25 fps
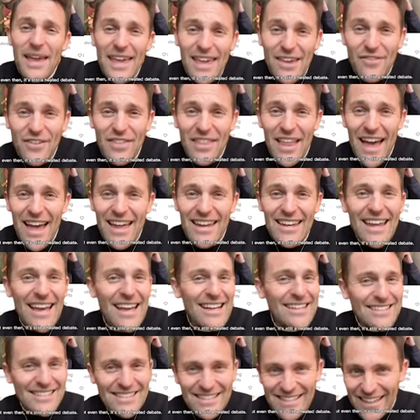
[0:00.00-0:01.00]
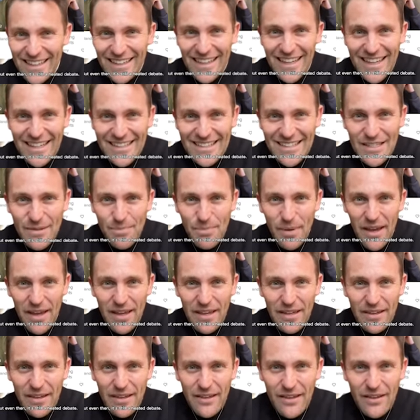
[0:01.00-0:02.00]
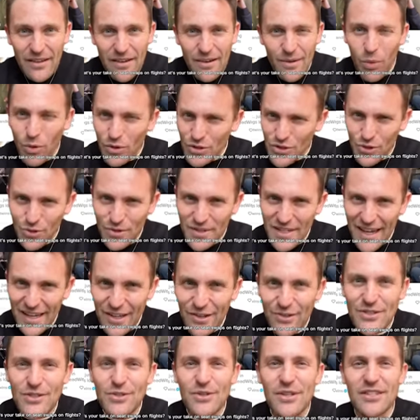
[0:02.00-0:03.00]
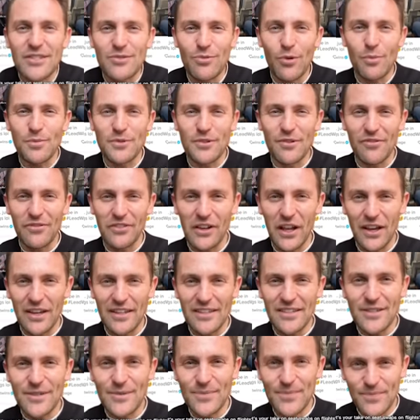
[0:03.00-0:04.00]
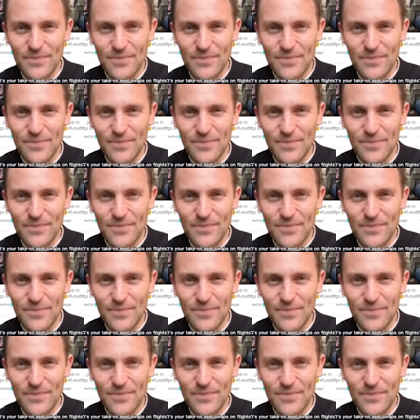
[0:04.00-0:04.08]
even then, it's still a heated debate. What's your take on seat swaps on flights?